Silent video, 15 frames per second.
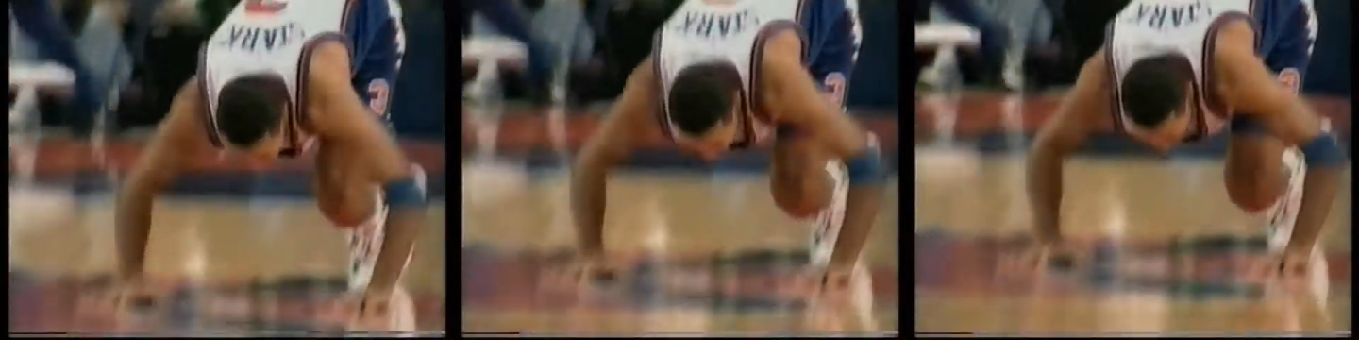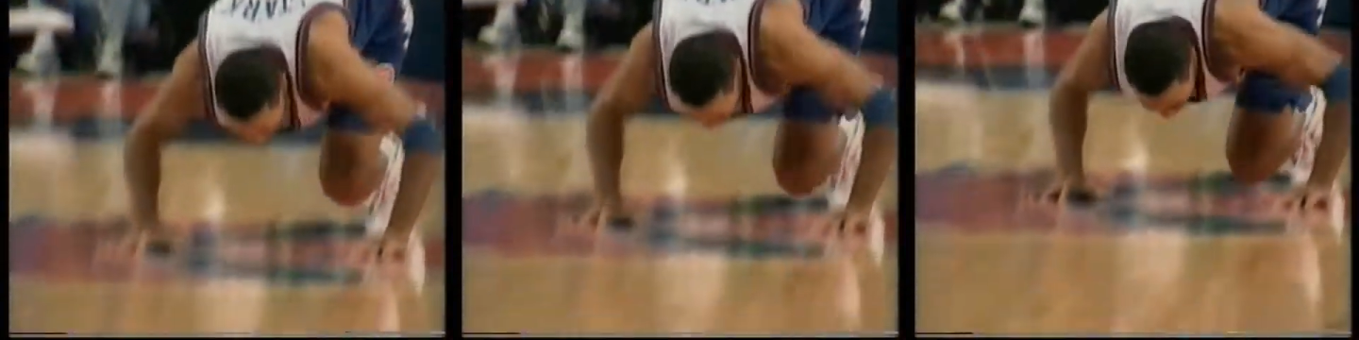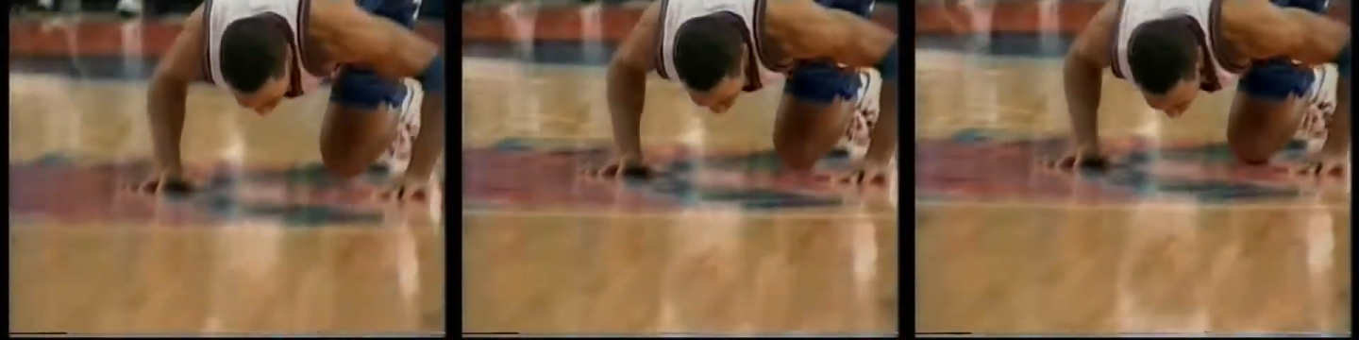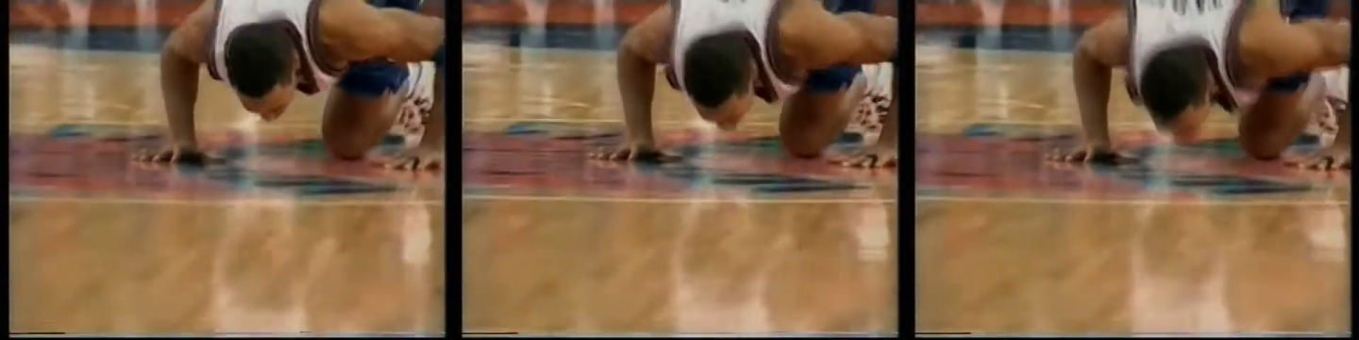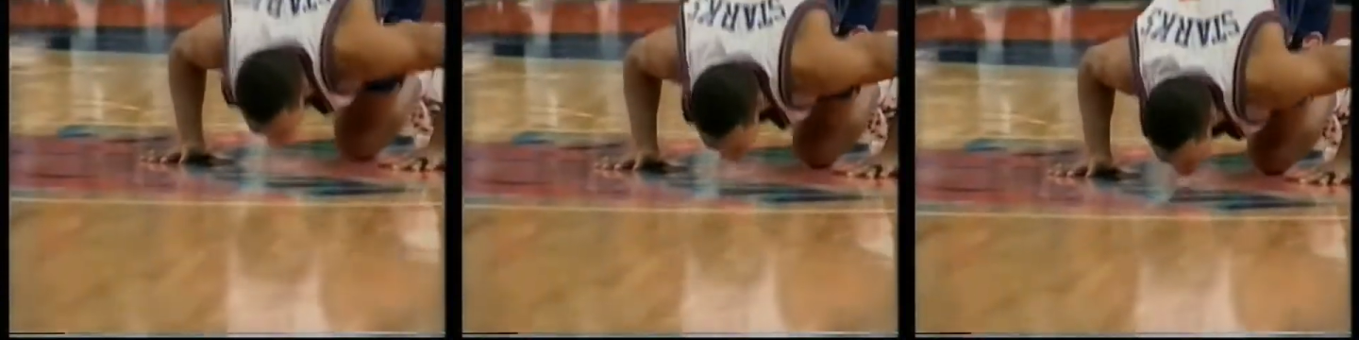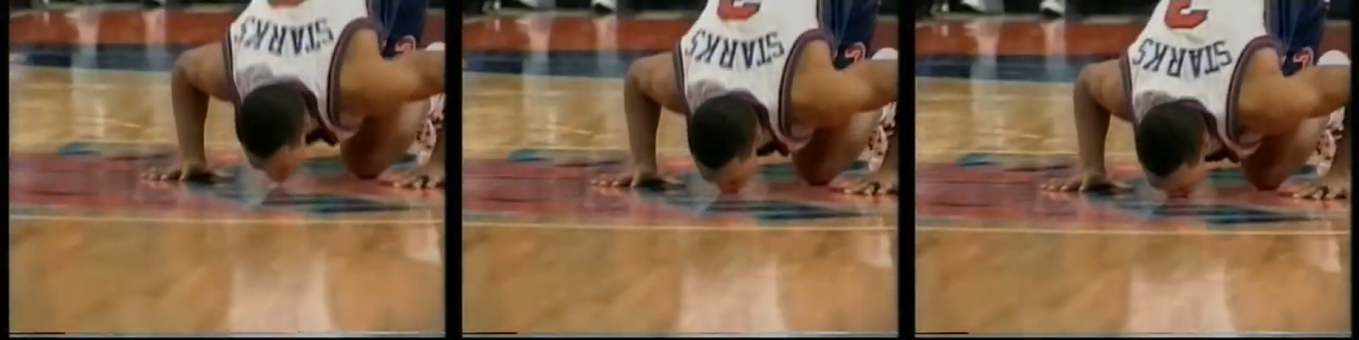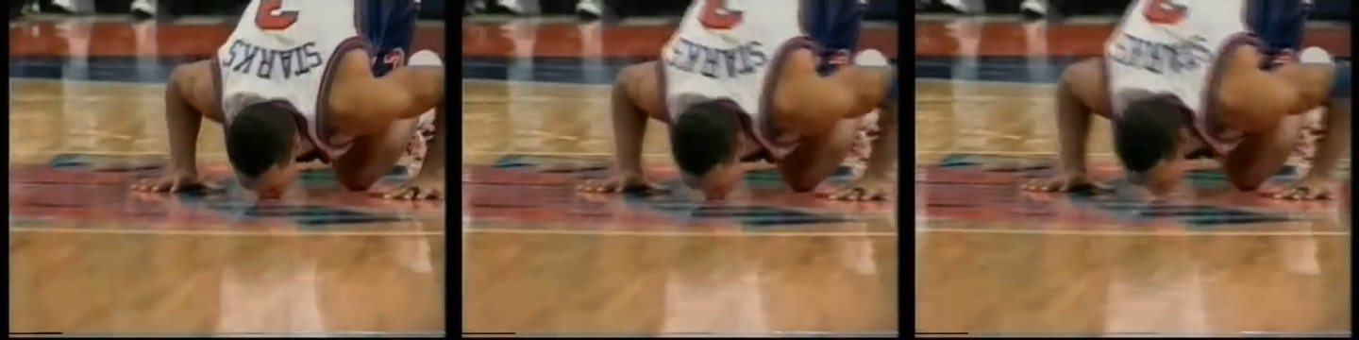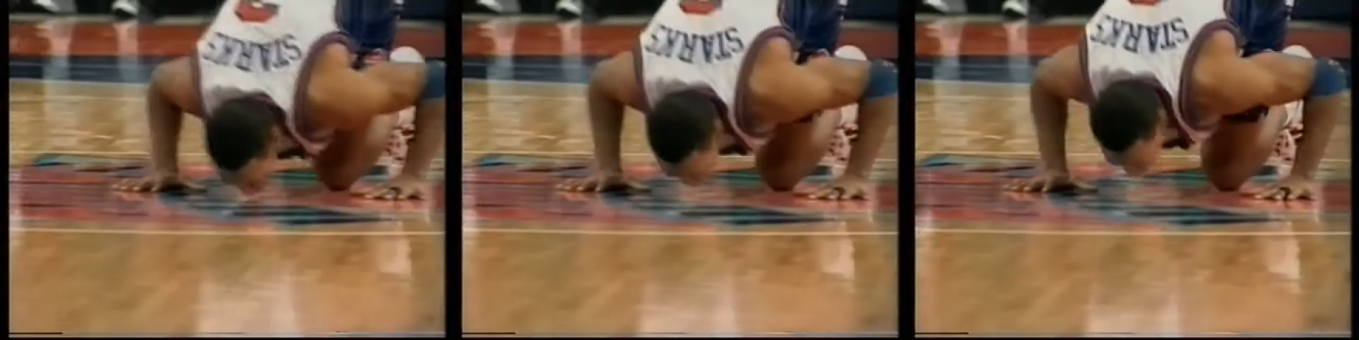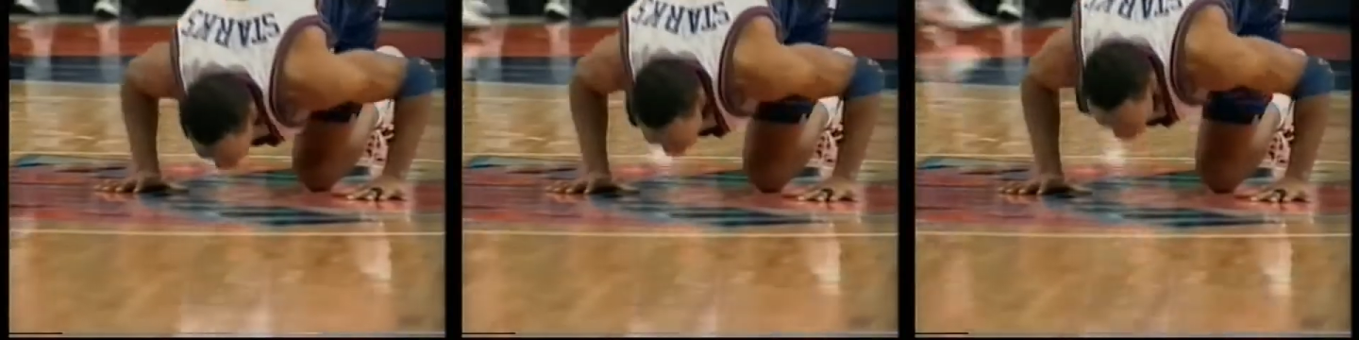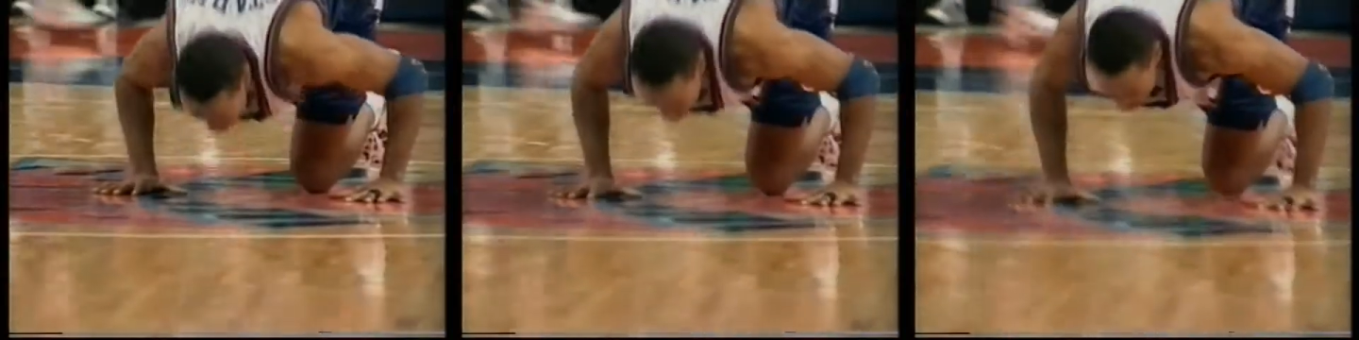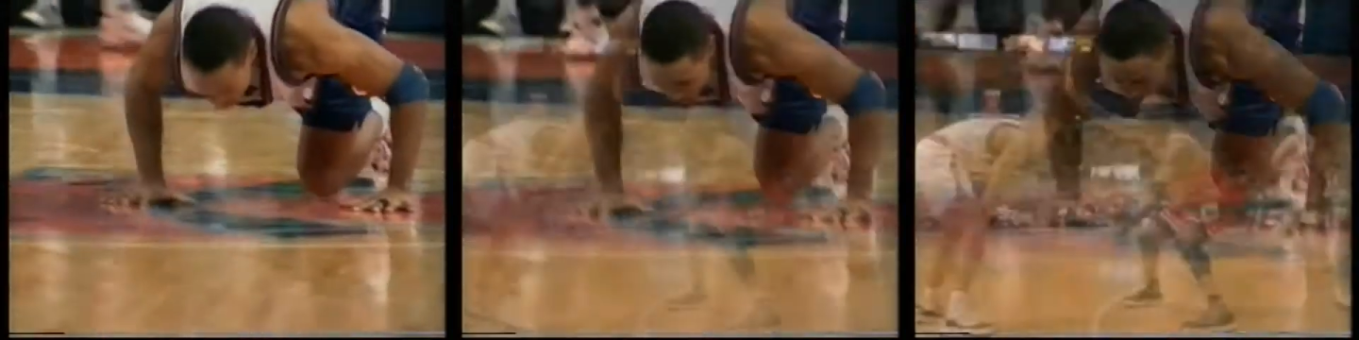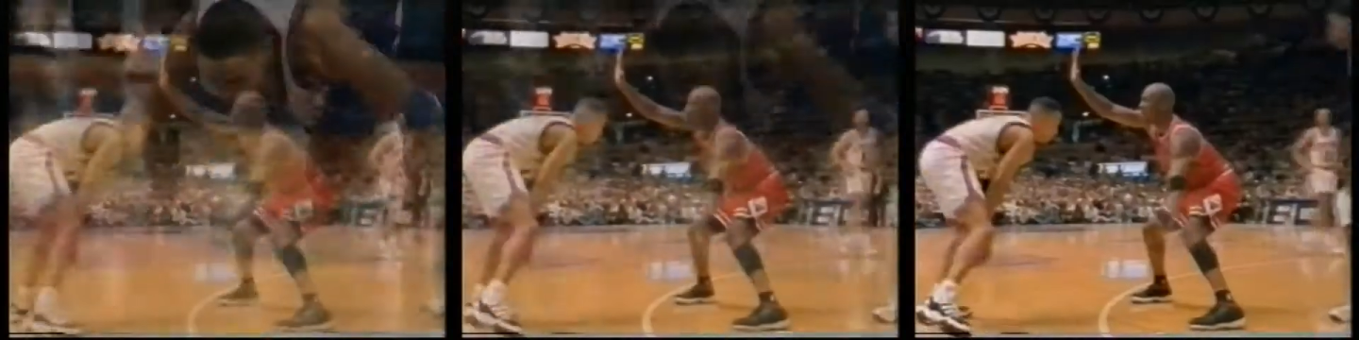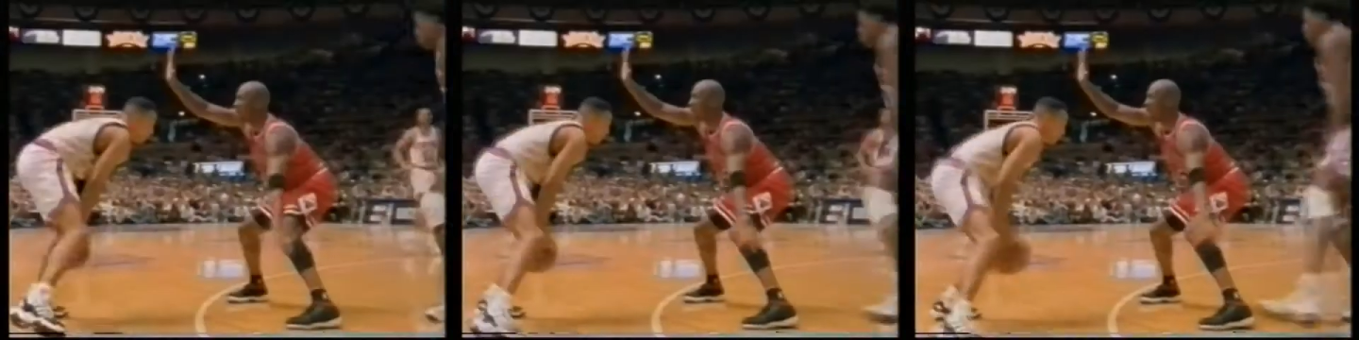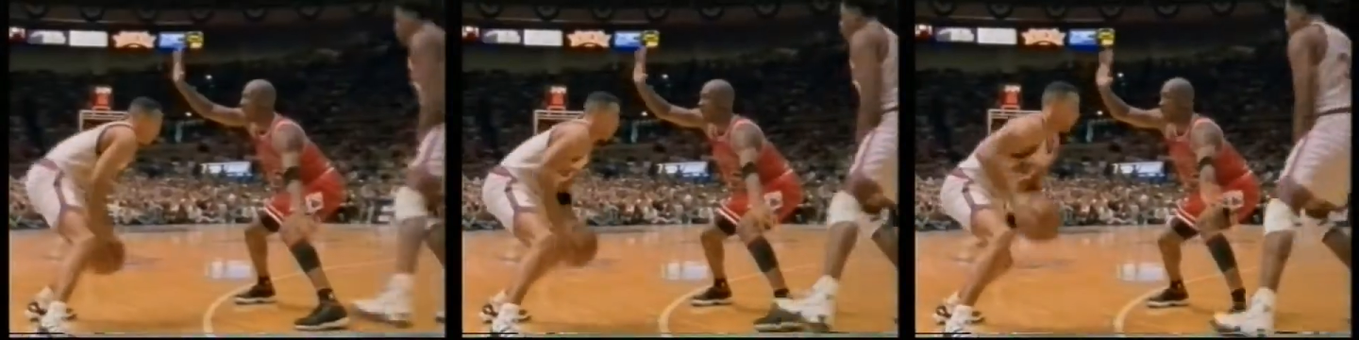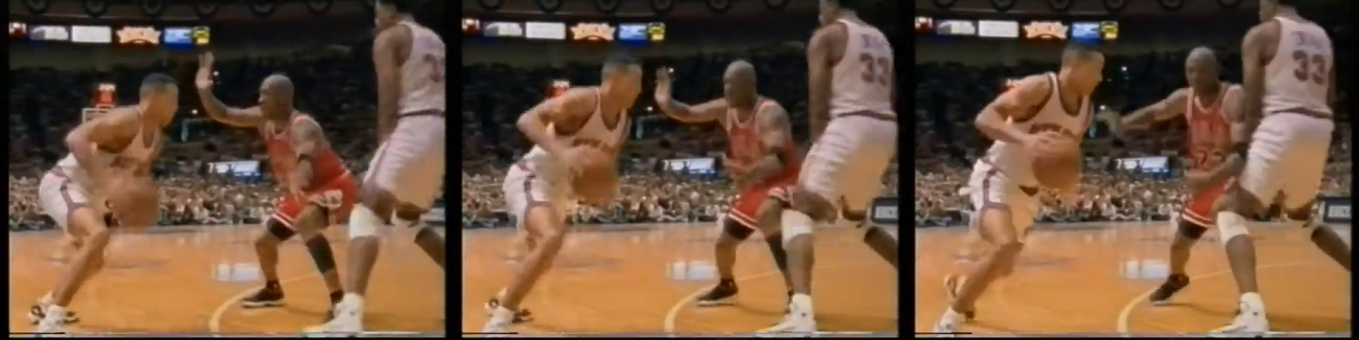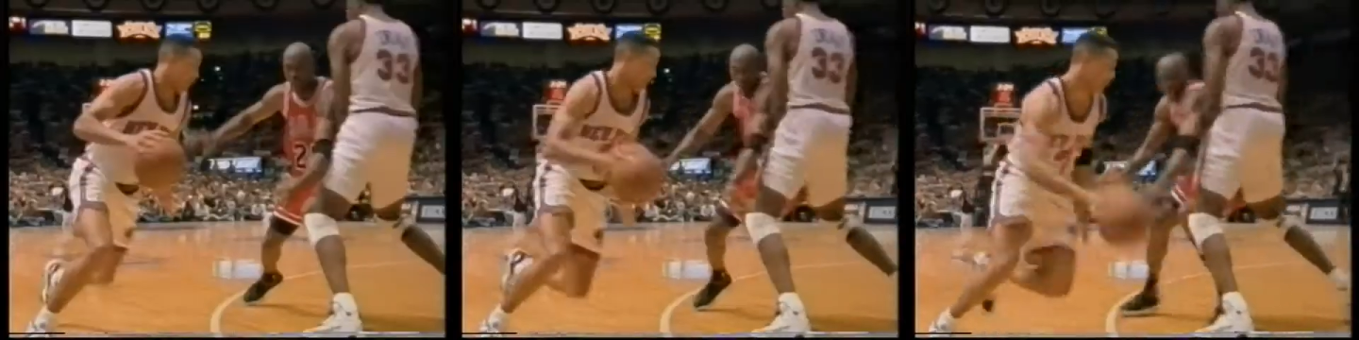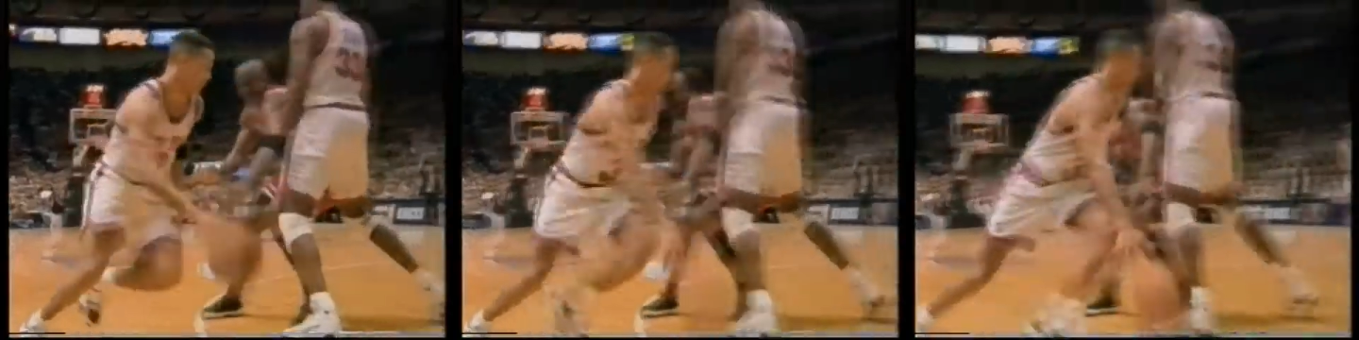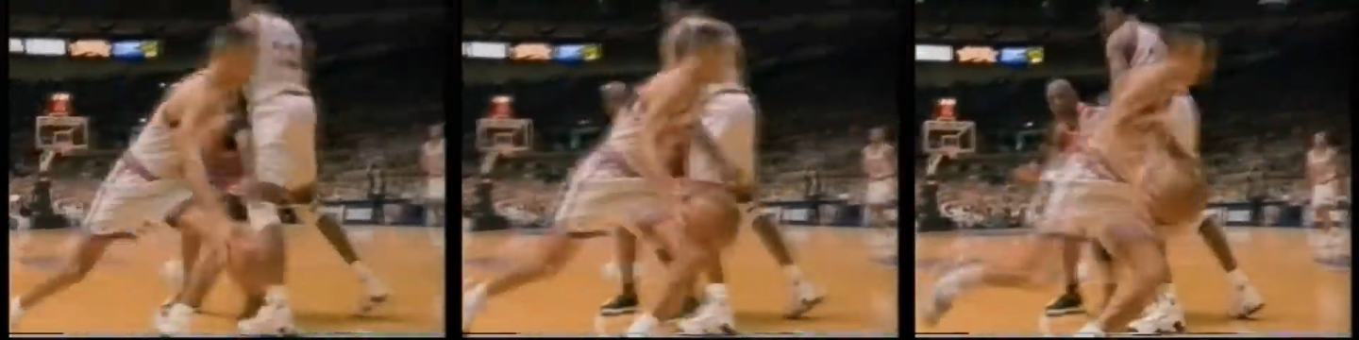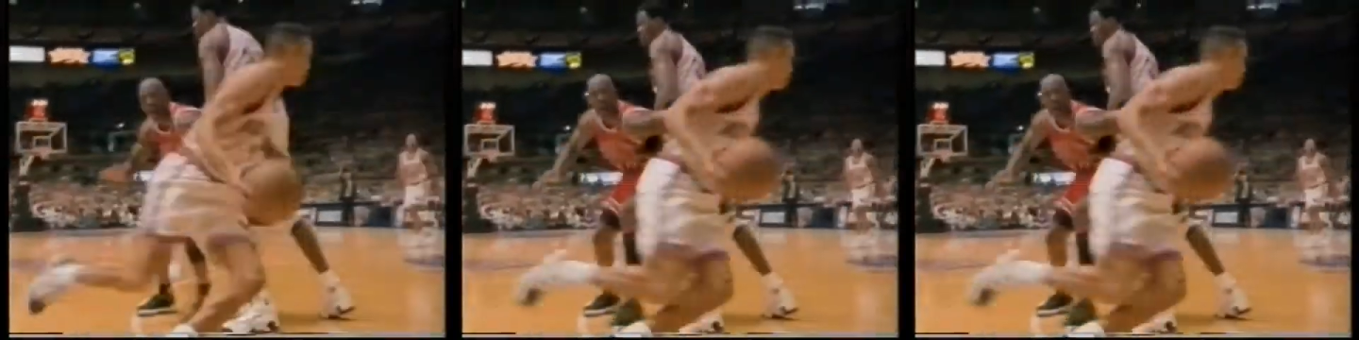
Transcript: (no speaker visible)